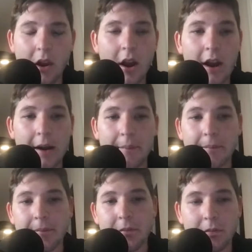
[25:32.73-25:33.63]

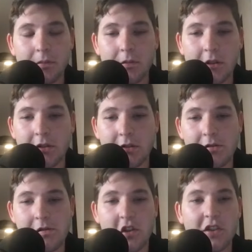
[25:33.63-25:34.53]
um
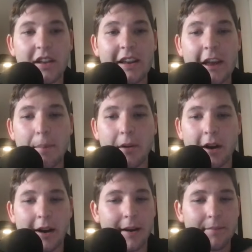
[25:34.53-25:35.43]
just to keep
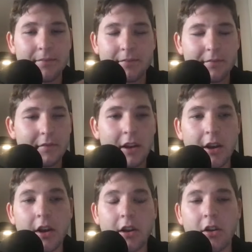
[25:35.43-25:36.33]

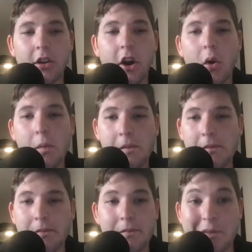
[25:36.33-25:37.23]
you know
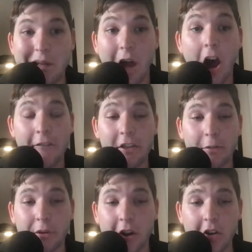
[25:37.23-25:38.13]

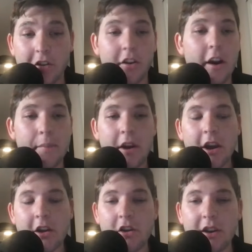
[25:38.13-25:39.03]
offensive production up.
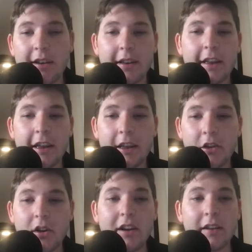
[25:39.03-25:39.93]
You need to
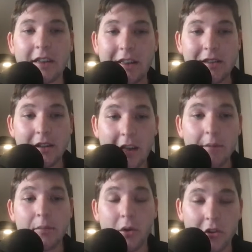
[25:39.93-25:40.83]

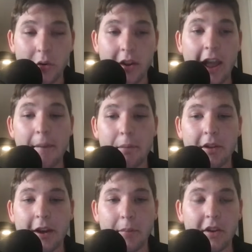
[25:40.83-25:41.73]
keep with your game
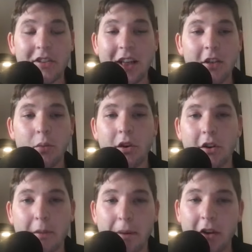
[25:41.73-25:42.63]
plan because that's
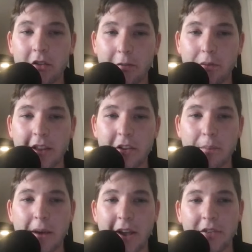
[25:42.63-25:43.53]
where the Bengals have played
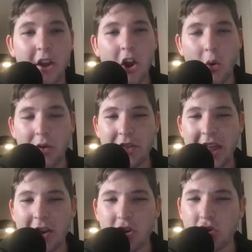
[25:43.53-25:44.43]
their best. When
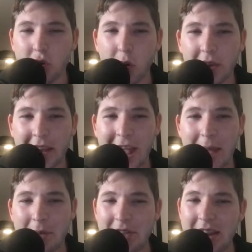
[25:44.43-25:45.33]
they control the
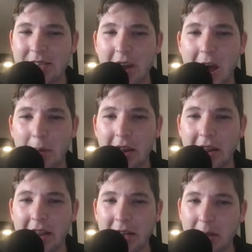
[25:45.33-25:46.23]
game and they
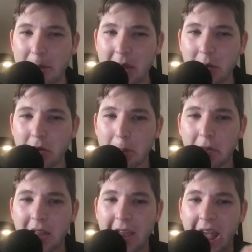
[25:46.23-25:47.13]
dominate and the Bengals are
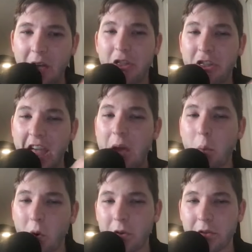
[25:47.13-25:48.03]
playing how they
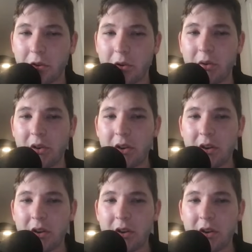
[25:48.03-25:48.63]
want to,